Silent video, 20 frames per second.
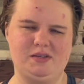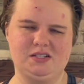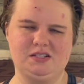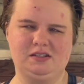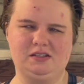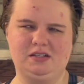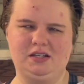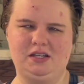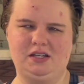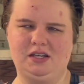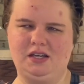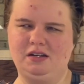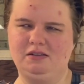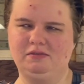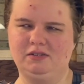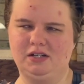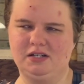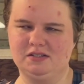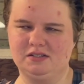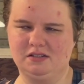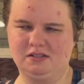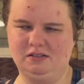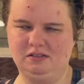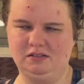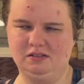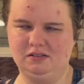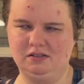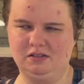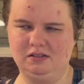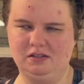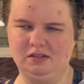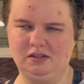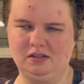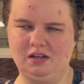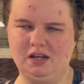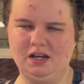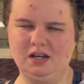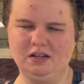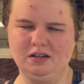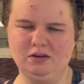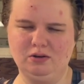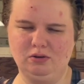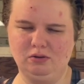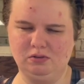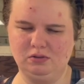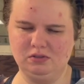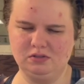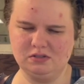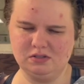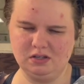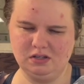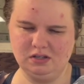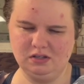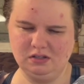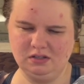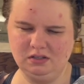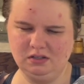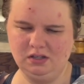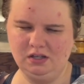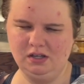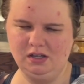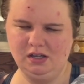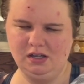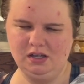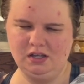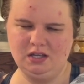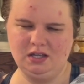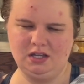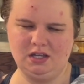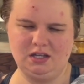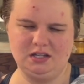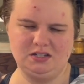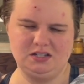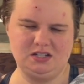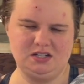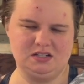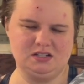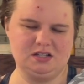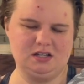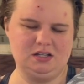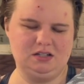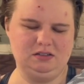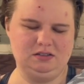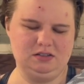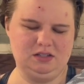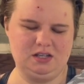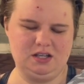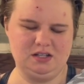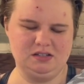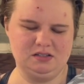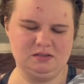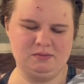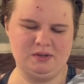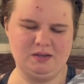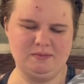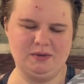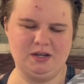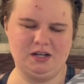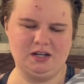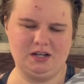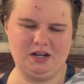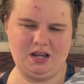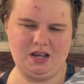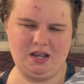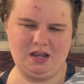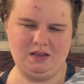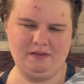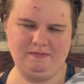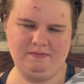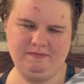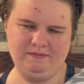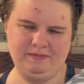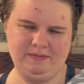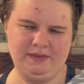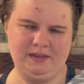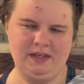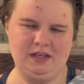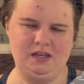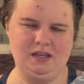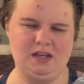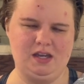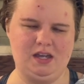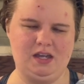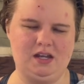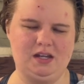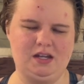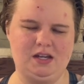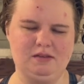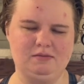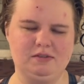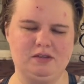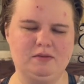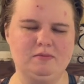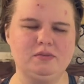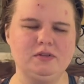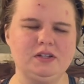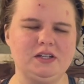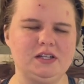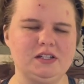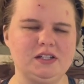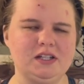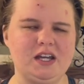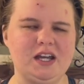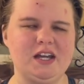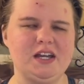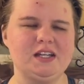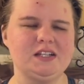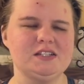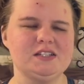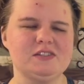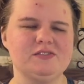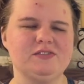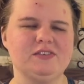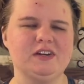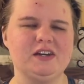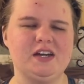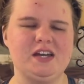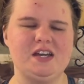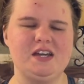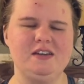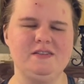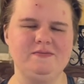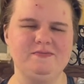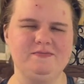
sling in what is called the hug hold. And she's cuddled against my body and I'm completely hands-free,